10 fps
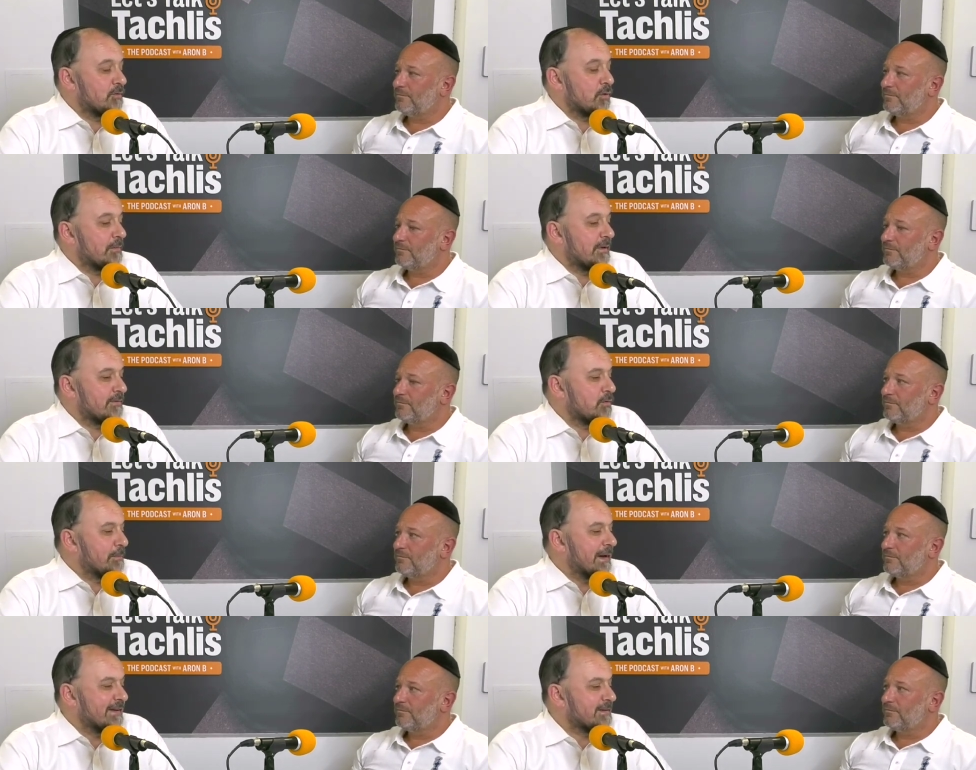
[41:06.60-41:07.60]
Speaker 1: no, it's no
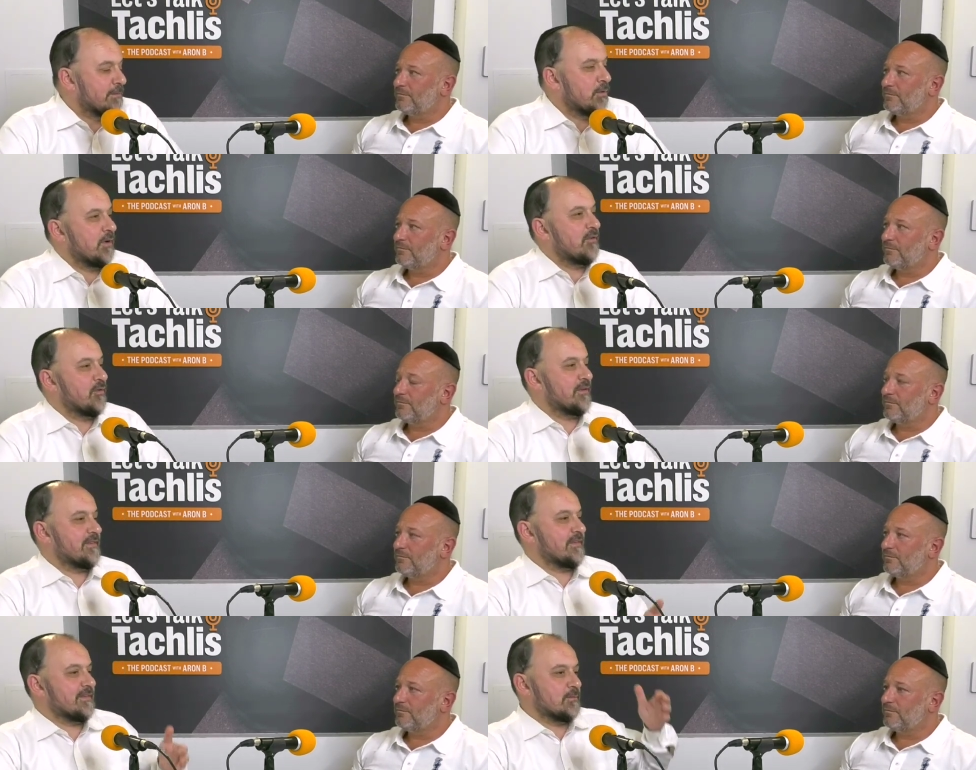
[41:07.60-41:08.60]
possible way for a
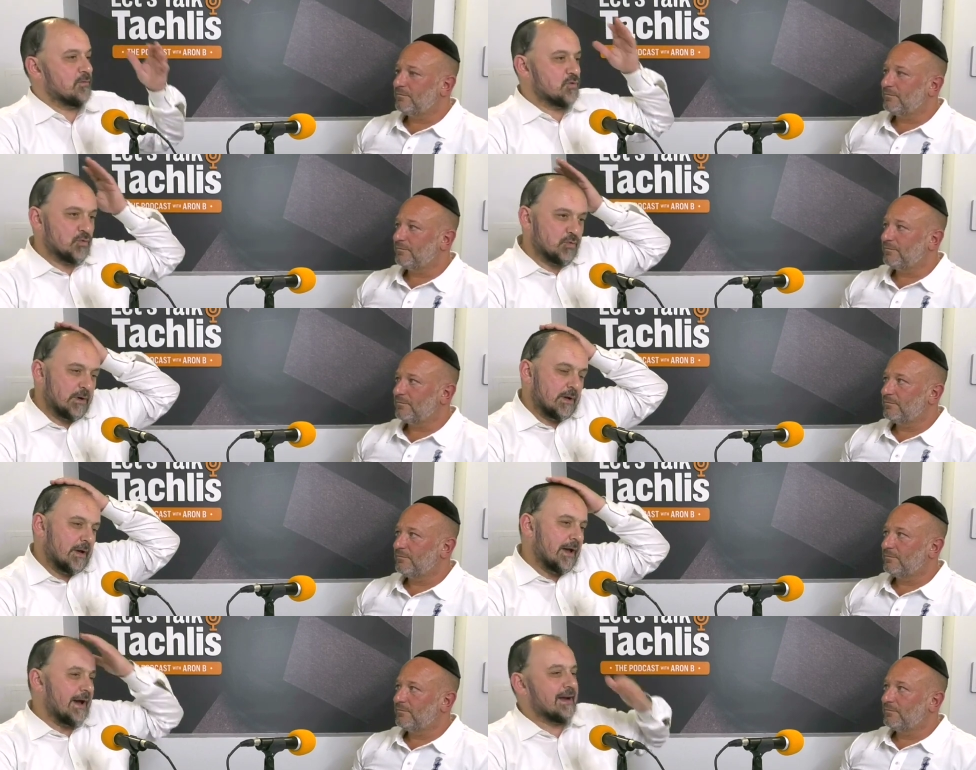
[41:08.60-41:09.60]
system to
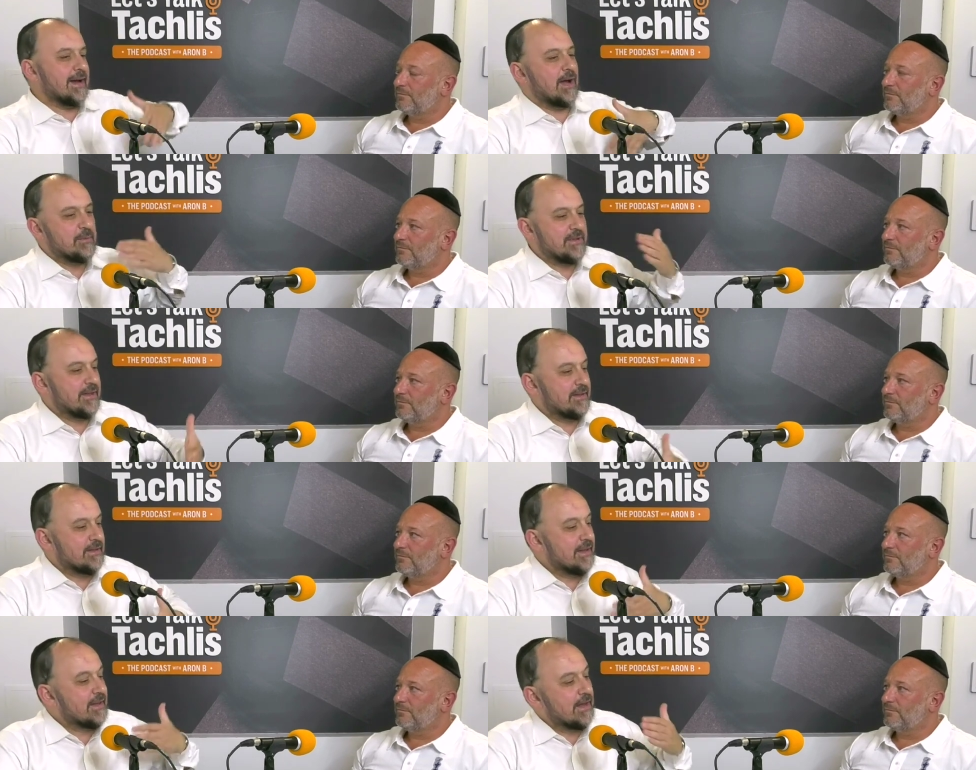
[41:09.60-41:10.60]
accommodate
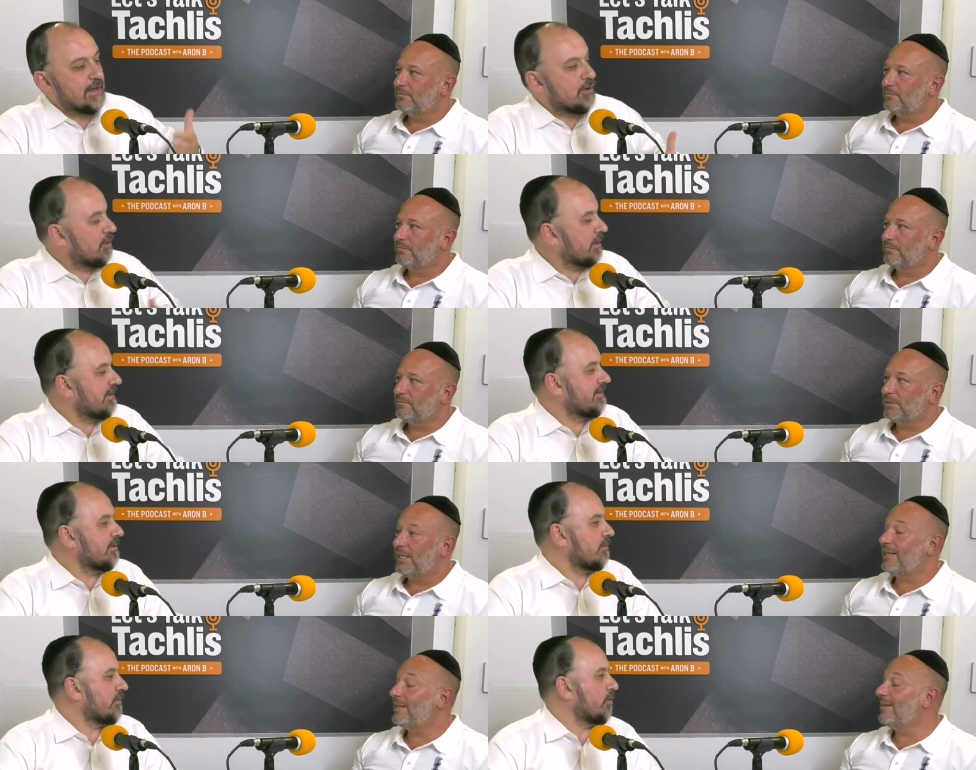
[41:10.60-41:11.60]
and cater and
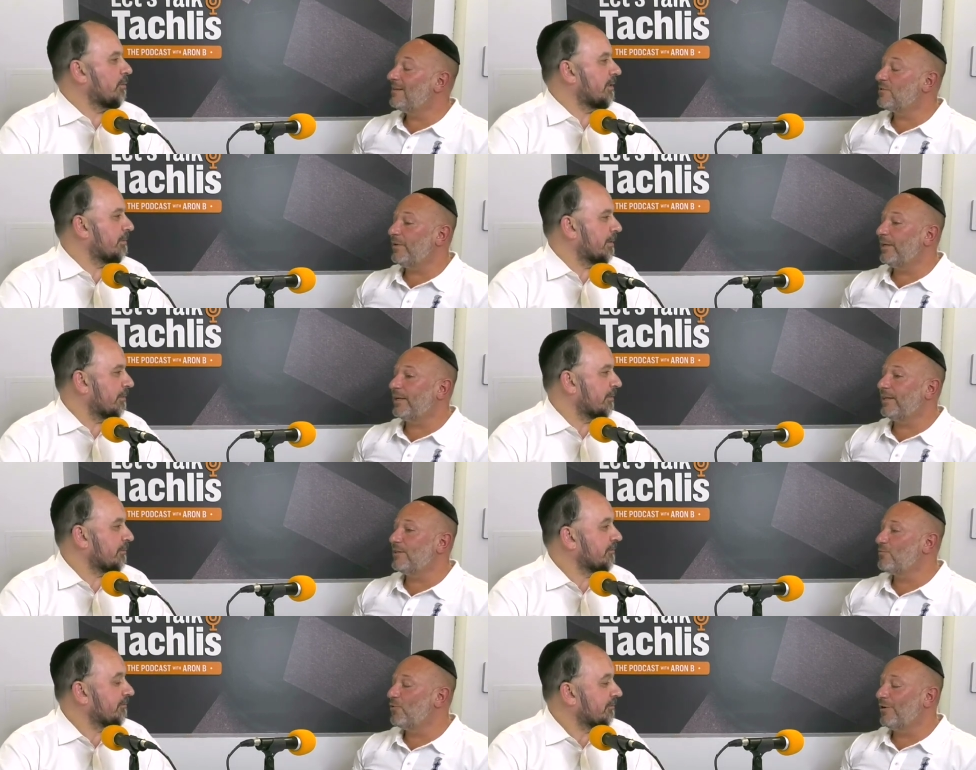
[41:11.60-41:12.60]
serve and so many is, people. And a kid
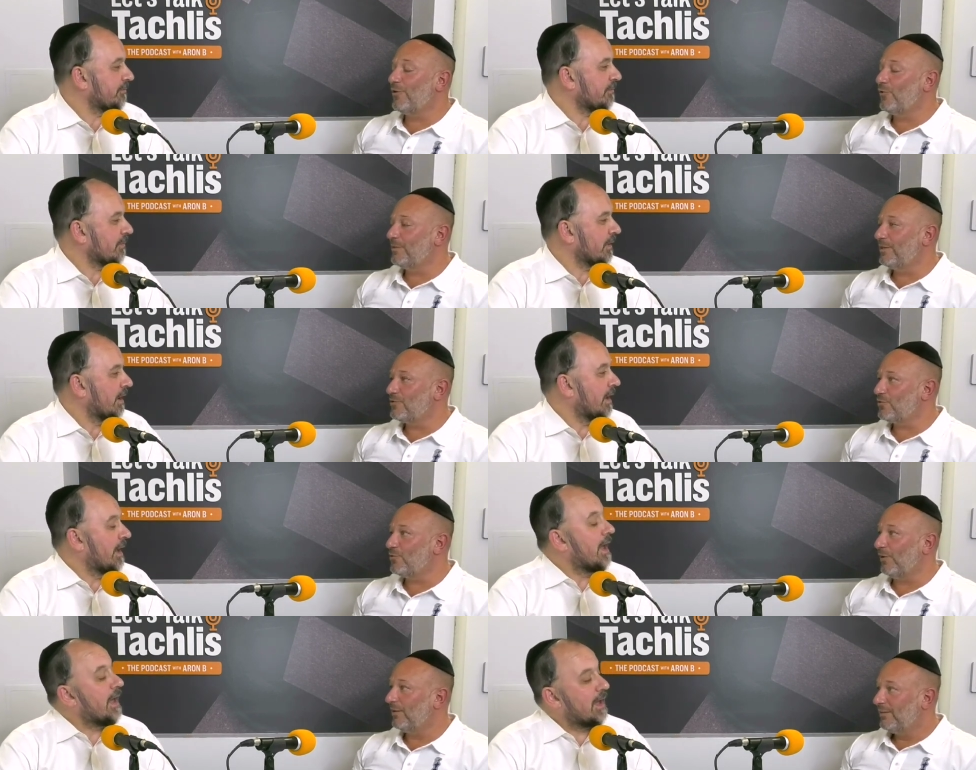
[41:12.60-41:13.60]
Speaker 2: is more at home than in
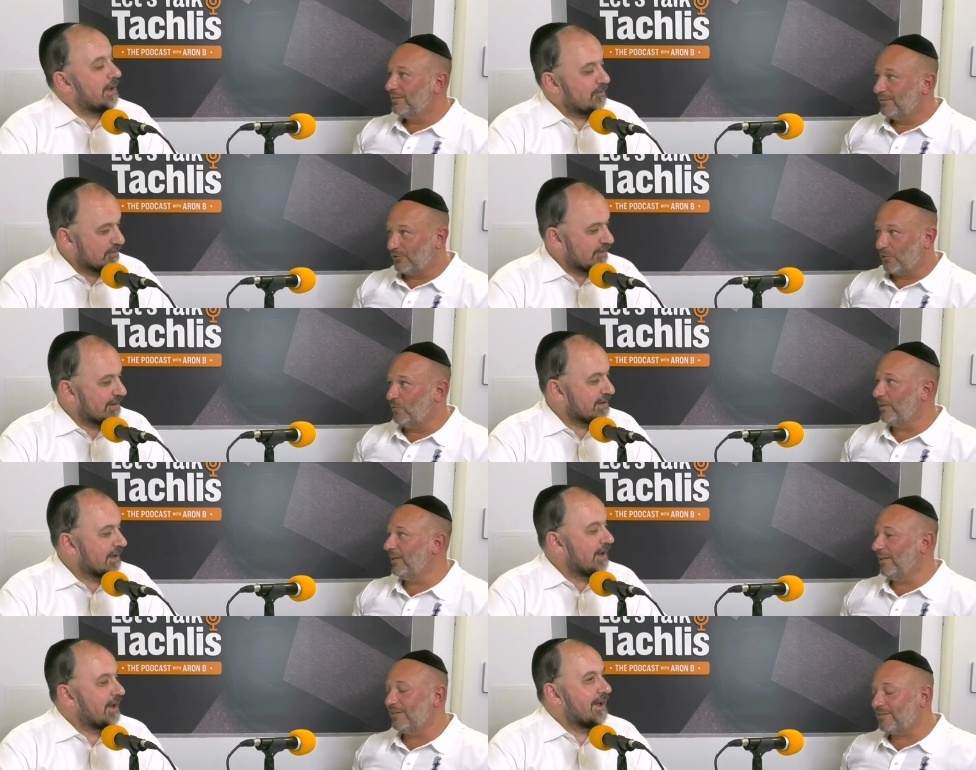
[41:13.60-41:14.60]
school. Correct. So
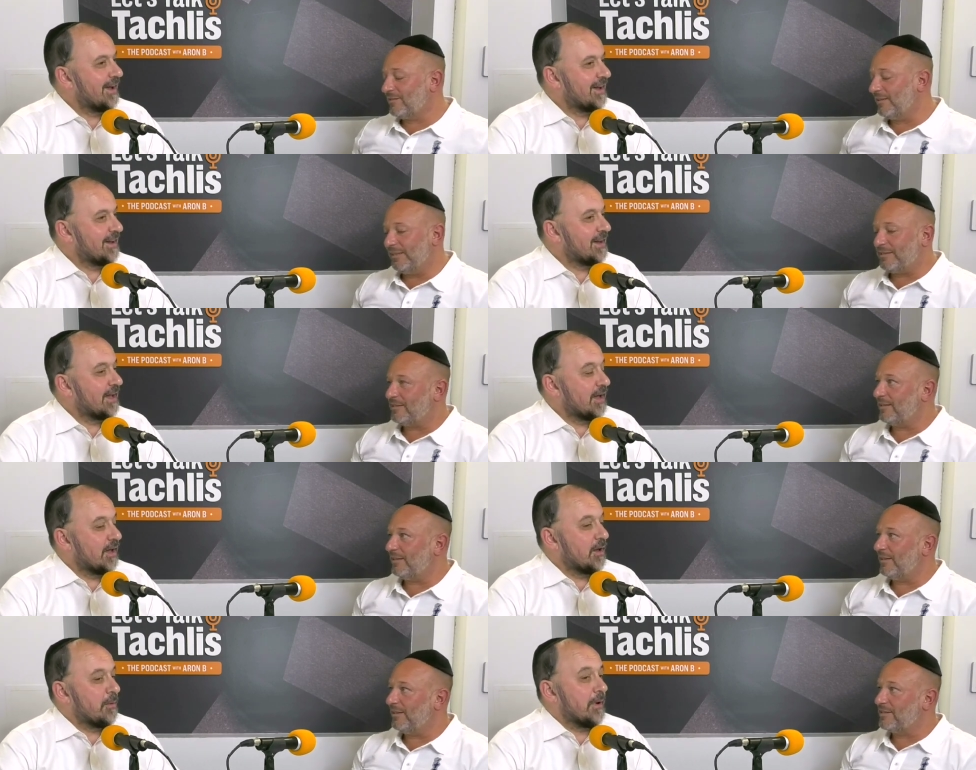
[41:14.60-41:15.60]
it's it's
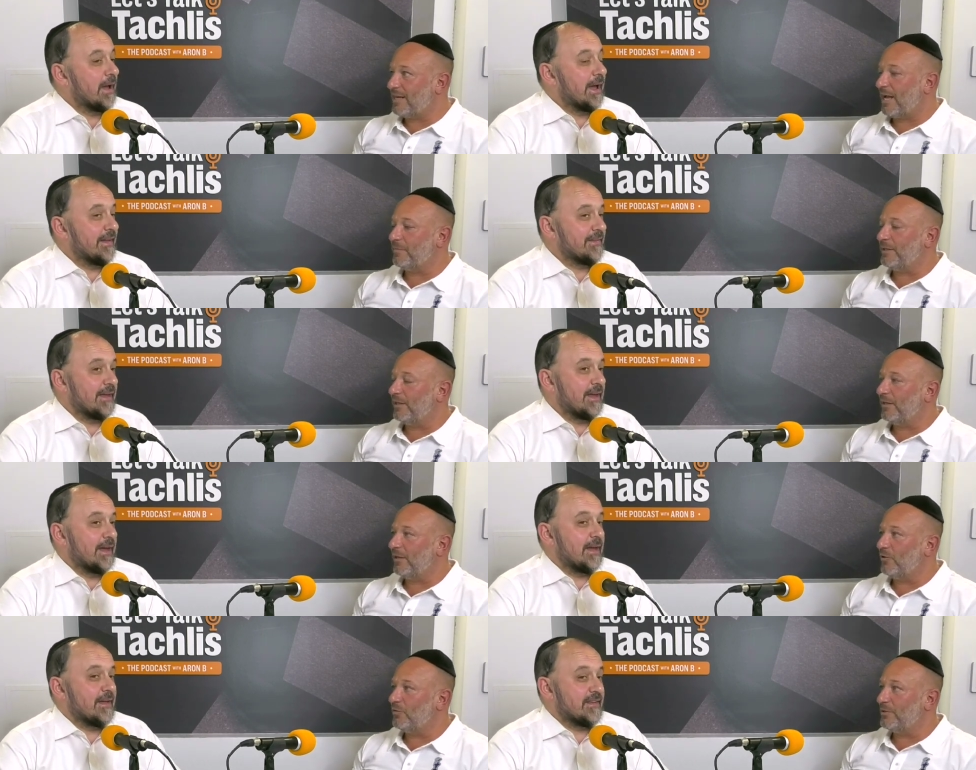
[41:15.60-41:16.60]
it's got to be at
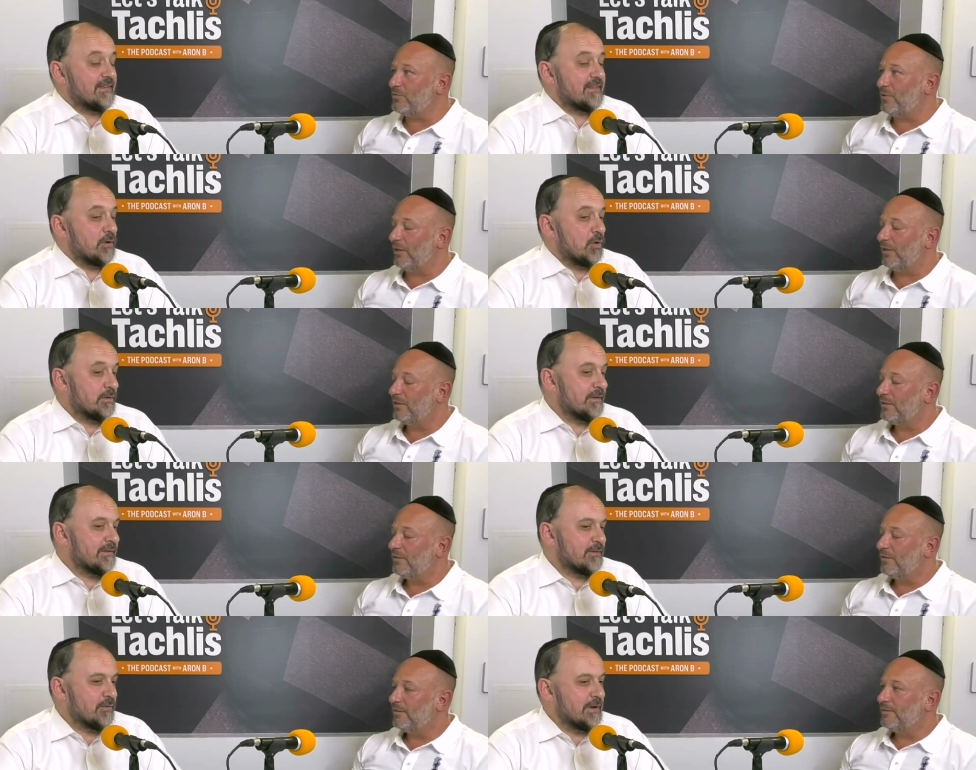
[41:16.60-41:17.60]
home as well.
Speaker 1: So
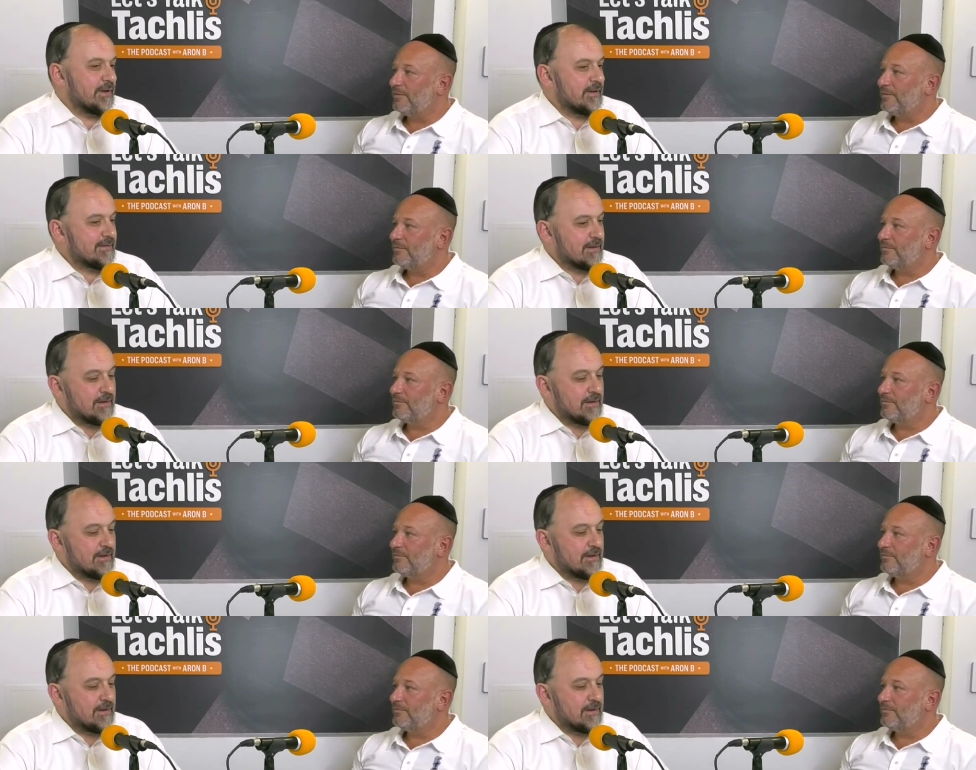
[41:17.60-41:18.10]
this is really is,